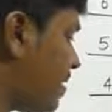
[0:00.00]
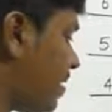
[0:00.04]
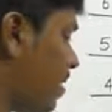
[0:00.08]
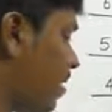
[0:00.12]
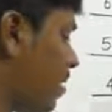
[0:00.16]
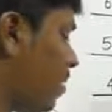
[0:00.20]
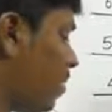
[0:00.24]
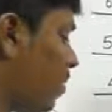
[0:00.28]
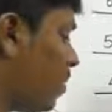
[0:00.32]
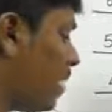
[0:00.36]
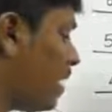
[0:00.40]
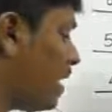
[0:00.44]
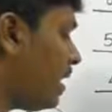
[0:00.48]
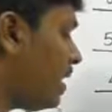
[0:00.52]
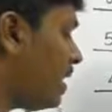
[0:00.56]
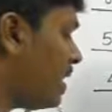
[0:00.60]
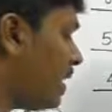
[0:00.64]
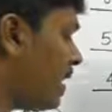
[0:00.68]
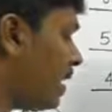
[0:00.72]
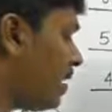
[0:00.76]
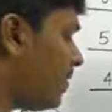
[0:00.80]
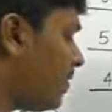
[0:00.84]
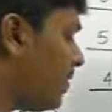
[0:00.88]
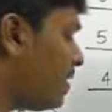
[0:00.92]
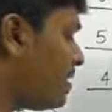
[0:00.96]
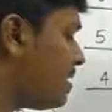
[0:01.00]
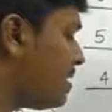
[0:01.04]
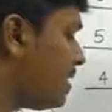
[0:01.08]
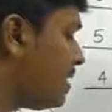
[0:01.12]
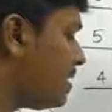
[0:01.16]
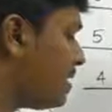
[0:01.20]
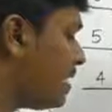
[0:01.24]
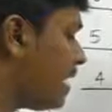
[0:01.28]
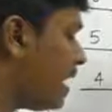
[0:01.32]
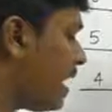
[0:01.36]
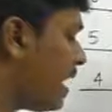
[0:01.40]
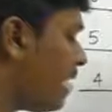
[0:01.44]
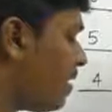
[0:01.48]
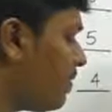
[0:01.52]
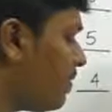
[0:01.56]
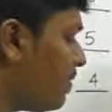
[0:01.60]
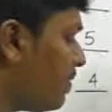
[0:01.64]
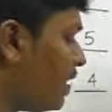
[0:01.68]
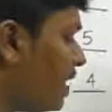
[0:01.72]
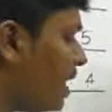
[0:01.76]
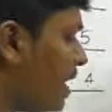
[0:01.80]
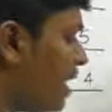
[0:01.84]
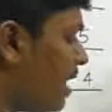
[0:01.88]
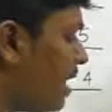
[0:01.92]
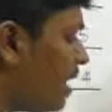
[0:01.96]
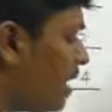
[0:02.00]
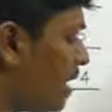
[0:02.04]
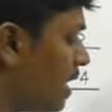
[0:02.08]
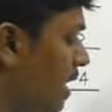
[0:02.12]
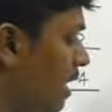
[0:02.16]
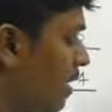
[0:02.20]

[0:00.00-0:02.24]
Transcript: Rohit here, friends, listen carefully.